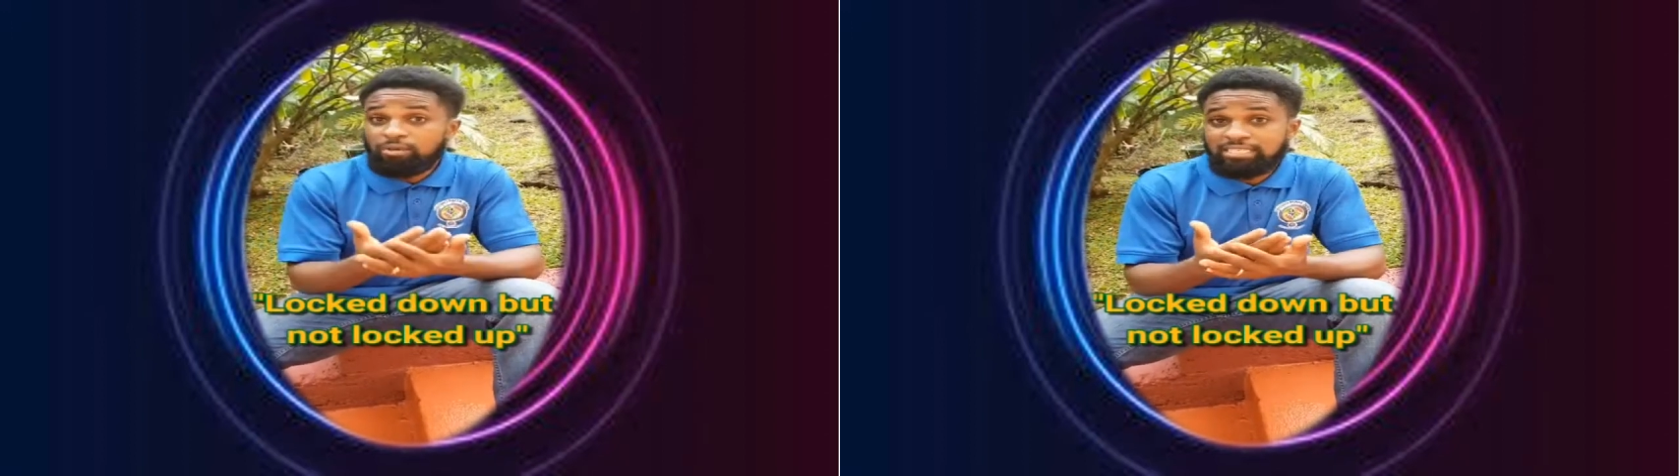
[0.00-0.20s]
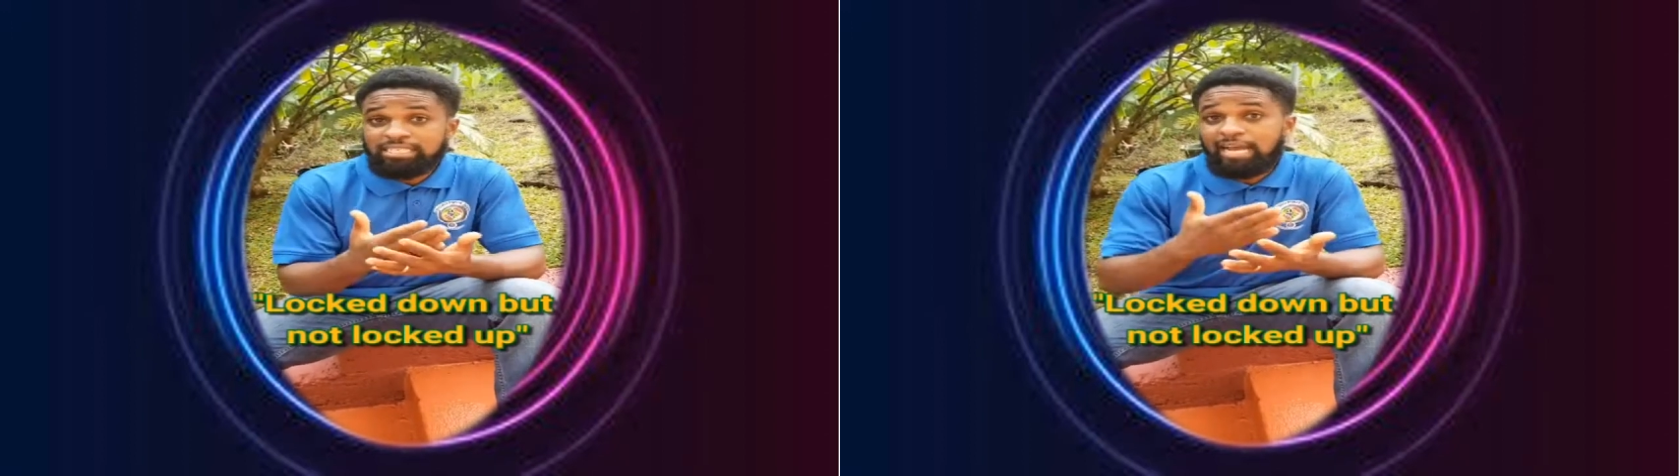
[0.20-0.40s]

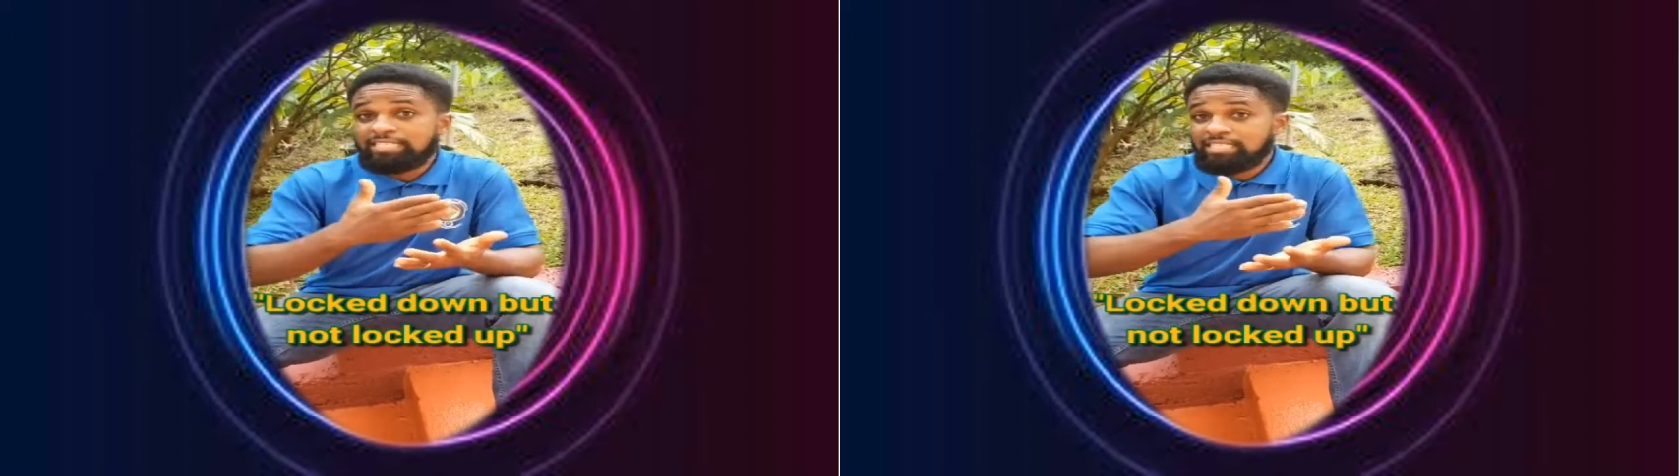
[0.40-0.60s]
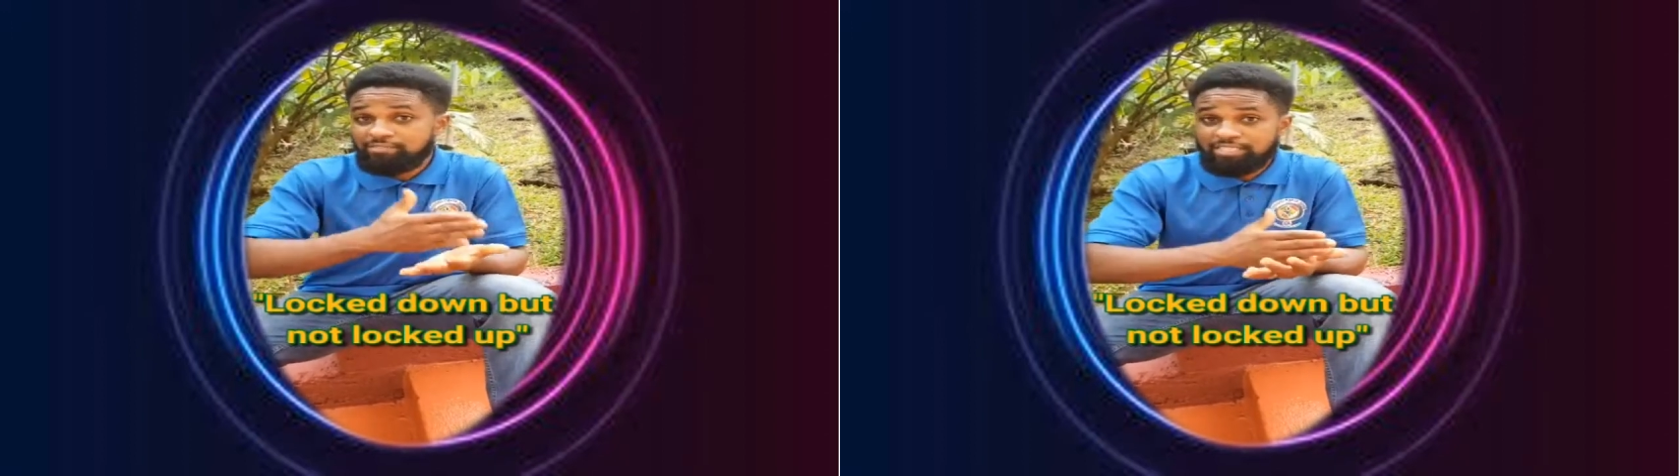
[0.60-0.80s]
to the
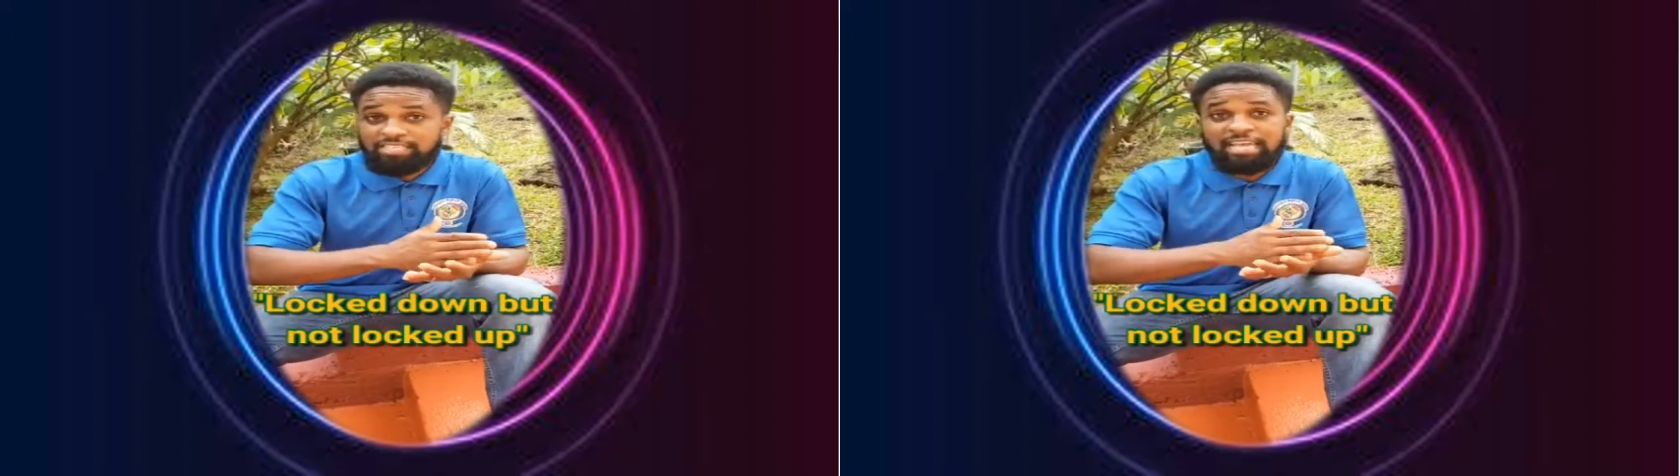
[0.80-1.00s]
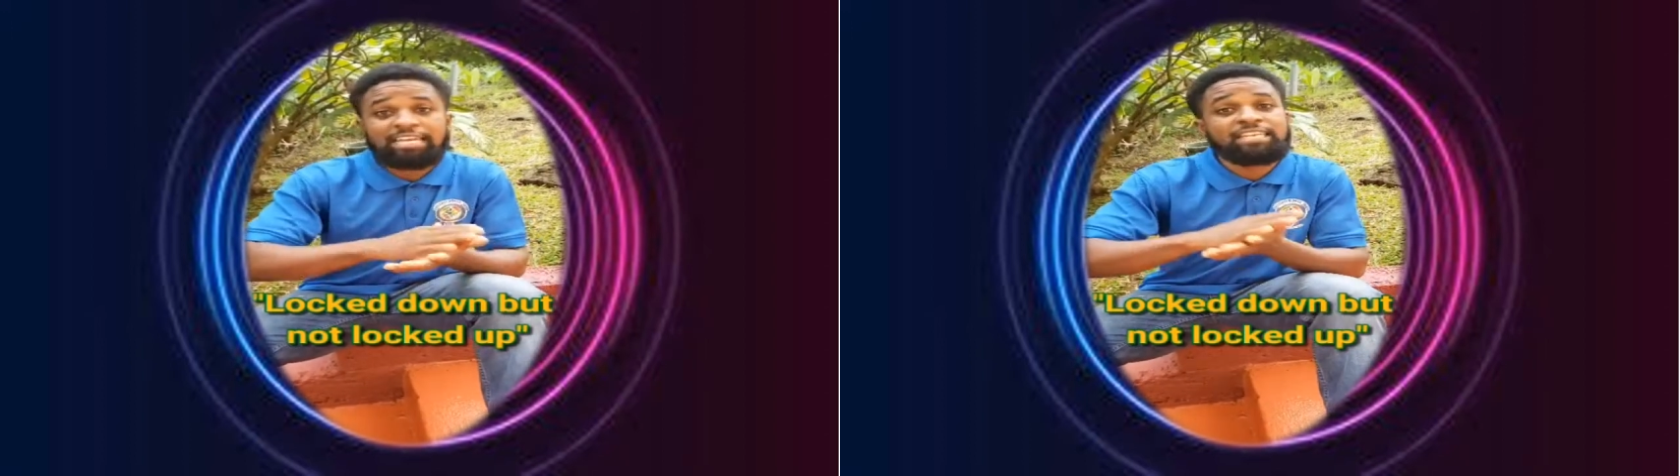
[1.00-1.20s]

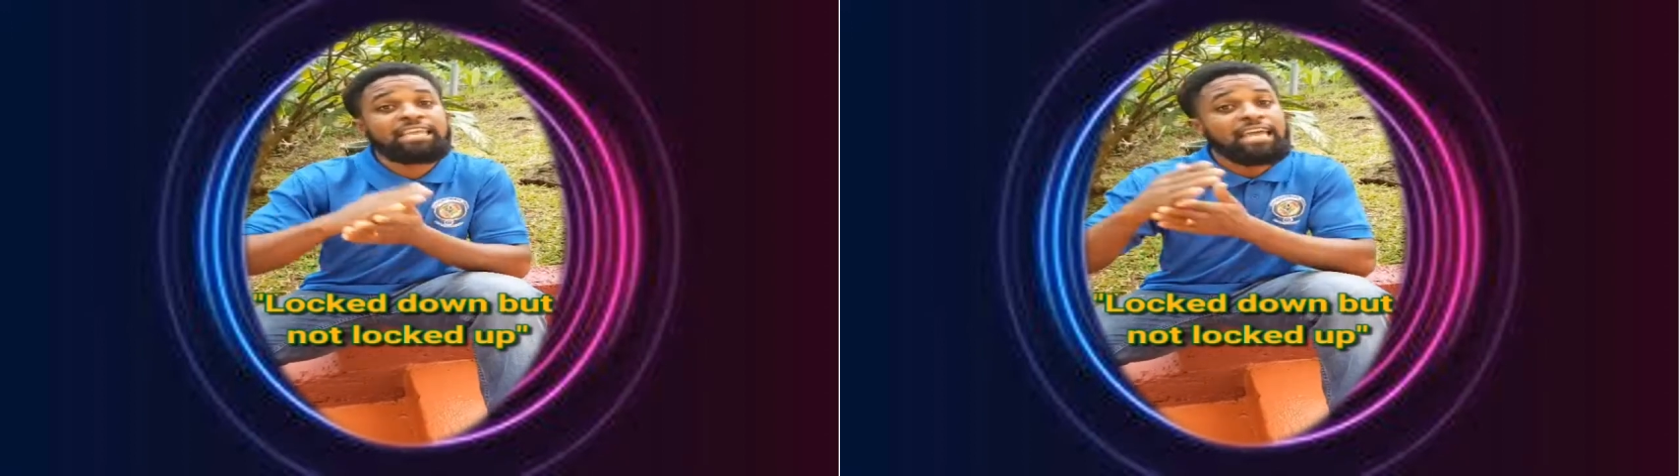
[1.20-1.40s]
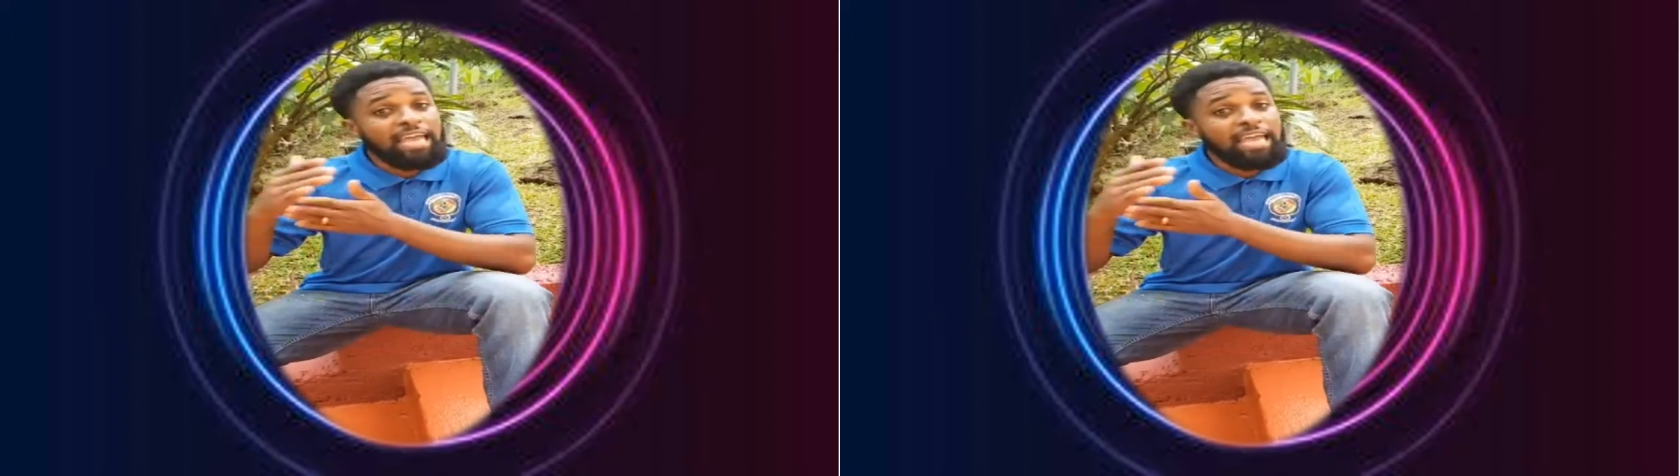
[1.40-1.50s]
activities at the